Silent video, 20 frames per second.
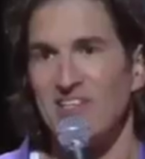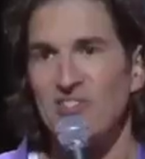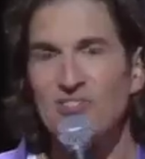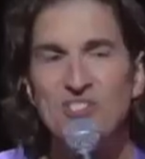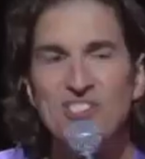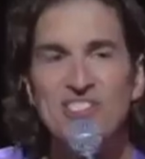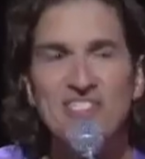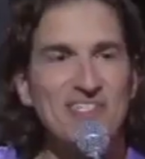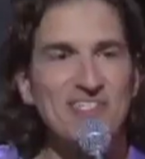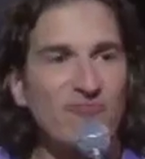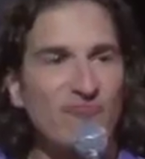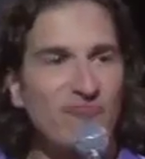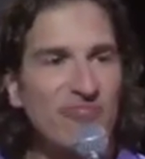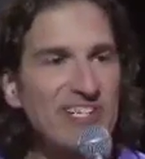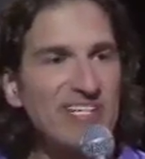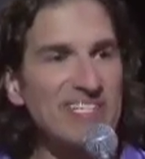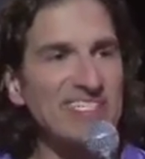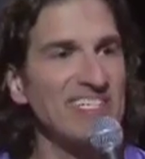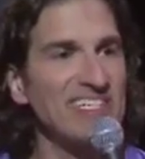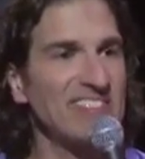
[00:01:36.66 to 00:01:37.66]
she's gonna
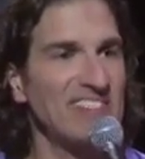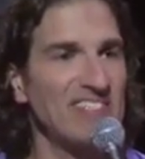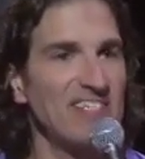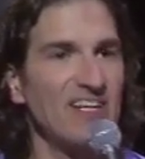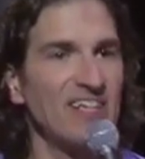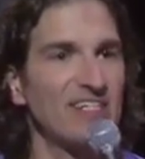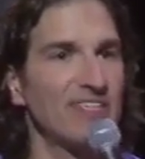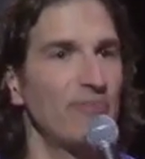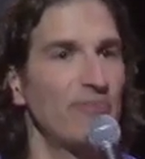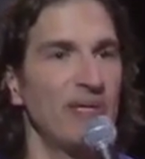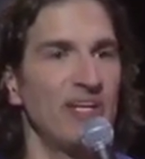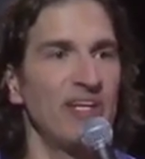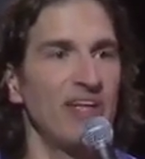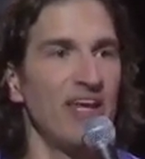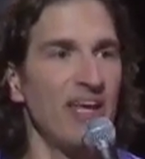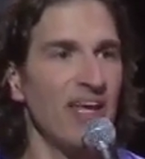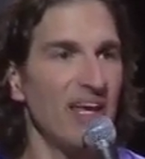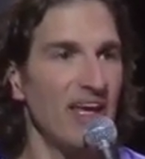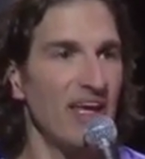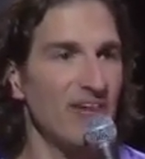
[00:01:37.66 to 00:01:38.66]
reignite the
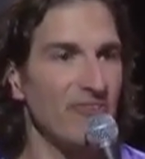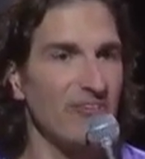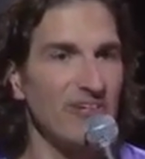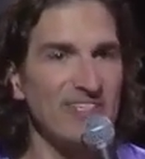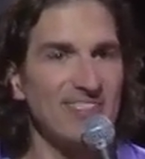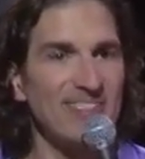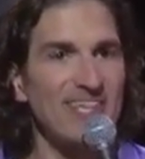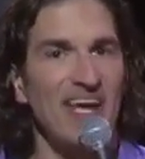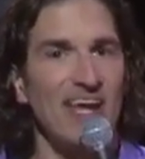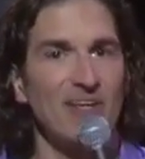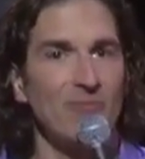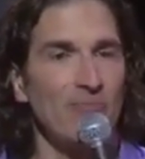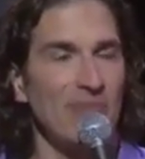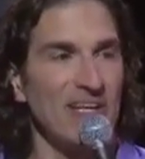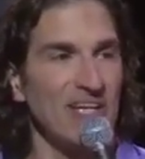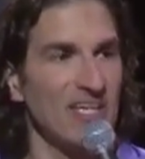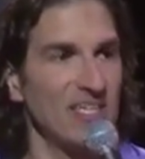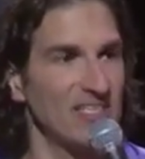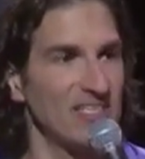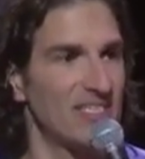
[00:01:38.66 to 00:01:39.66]
argument every
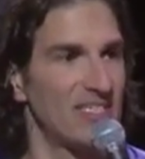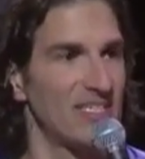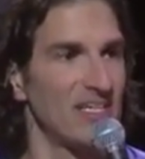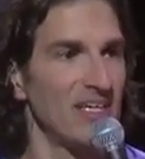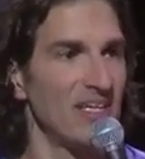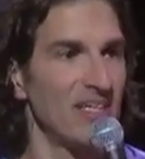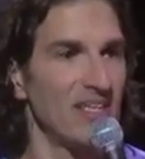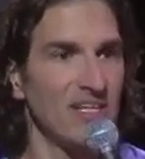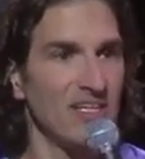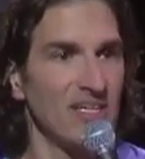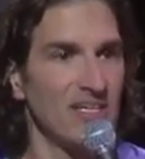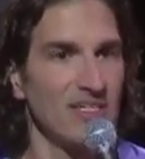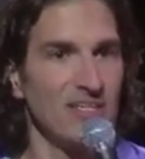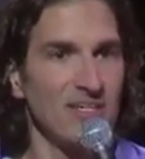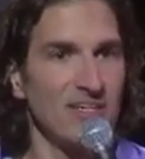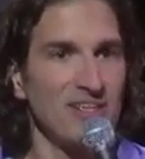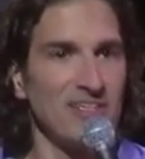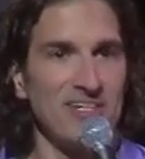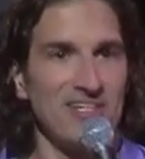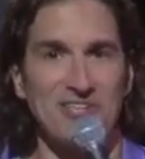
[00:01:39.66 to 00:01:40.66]
10 minutes,
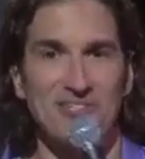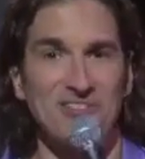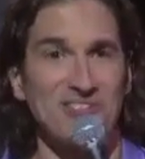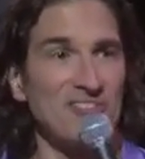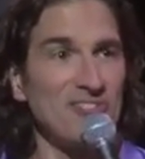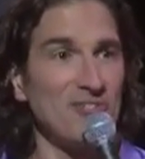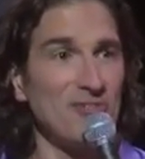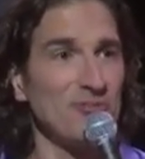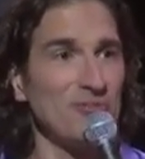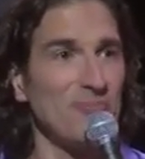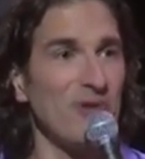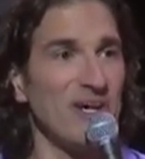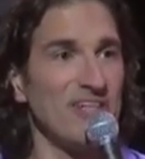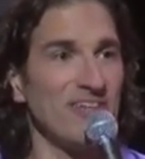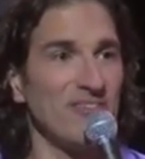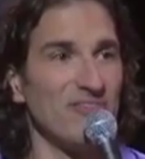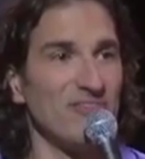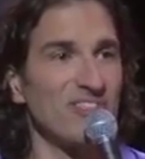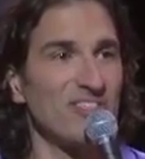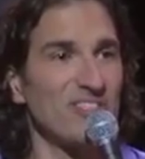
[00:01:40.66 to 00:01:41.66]
like a snooze
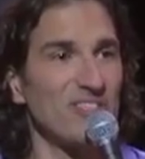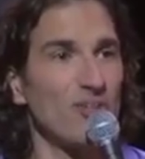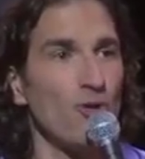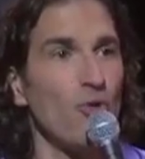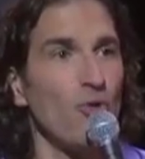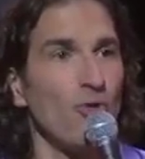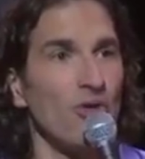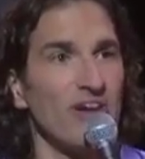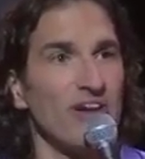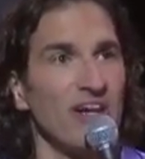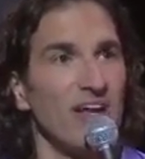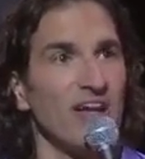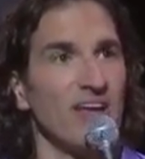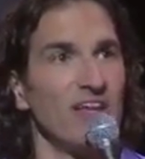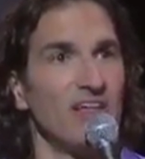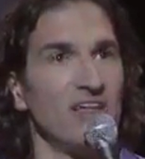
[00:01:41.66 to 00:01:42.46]
button of scorn.